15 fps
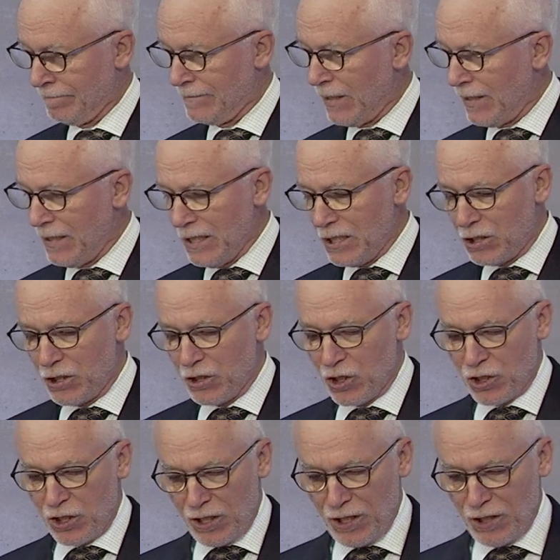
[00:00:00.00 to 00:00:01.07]
Now, I like to
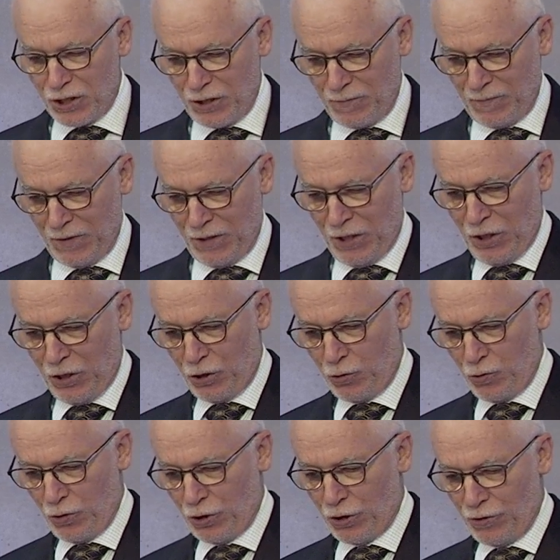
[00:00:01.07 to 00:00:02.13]
start
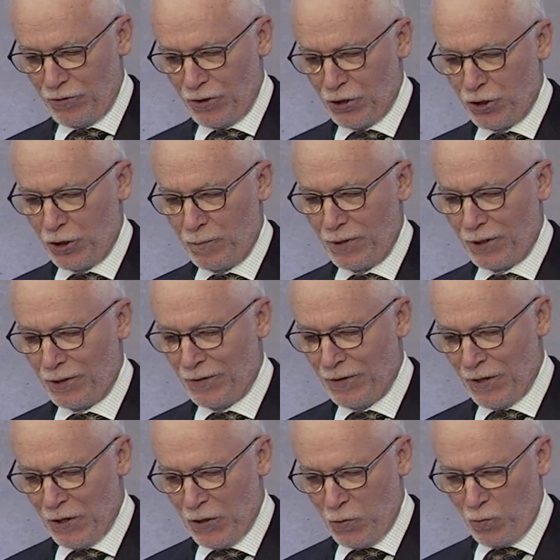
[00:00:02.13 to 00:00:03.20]
talks on this topic
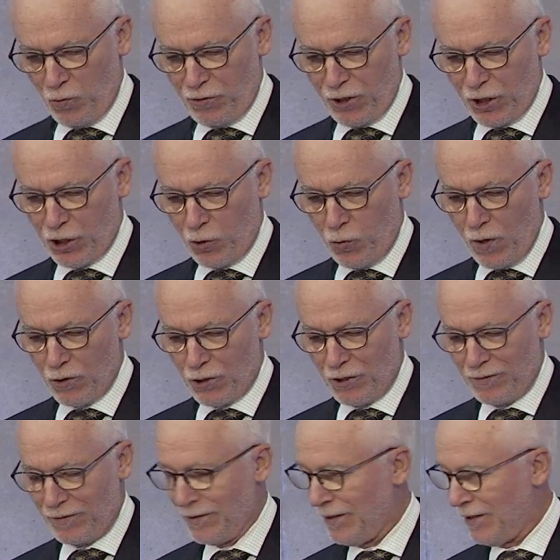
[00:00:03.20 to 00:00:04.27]
with this
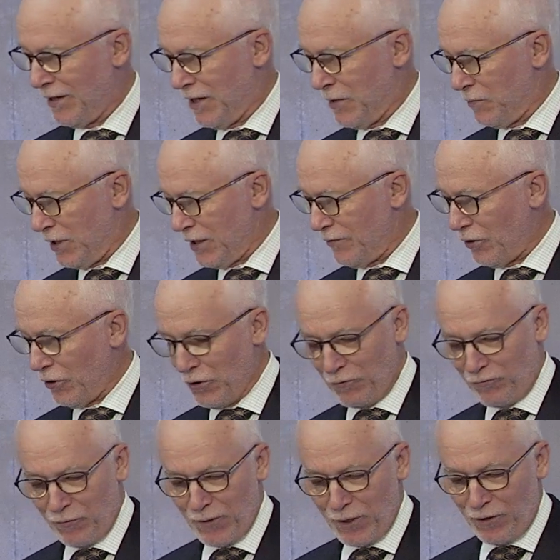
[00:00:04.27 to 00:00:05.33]
quote, believe it or
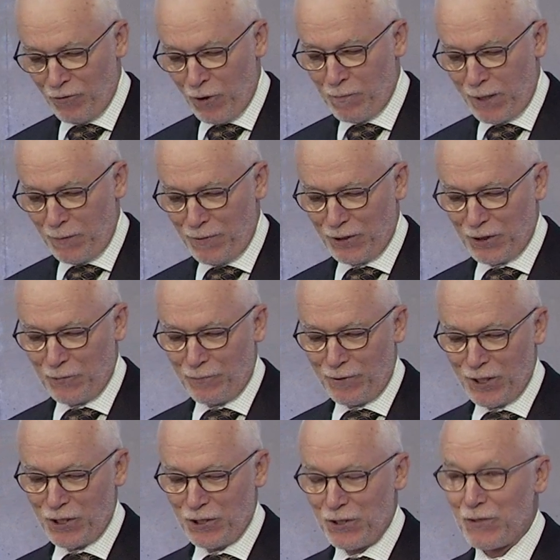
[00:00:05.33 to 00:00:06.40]
not, from a Republican
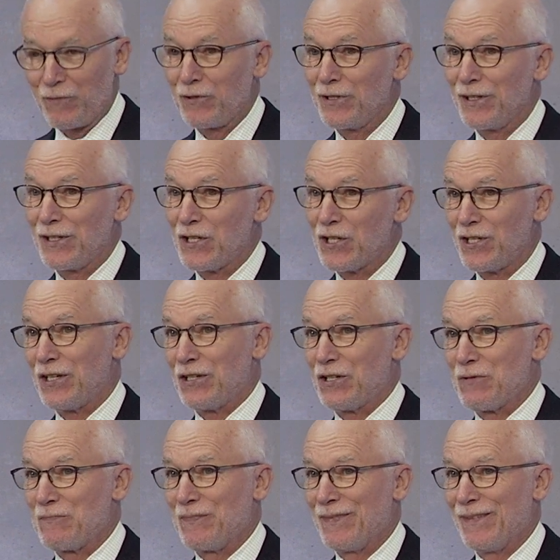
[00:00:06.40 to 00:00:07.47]
president of the United States.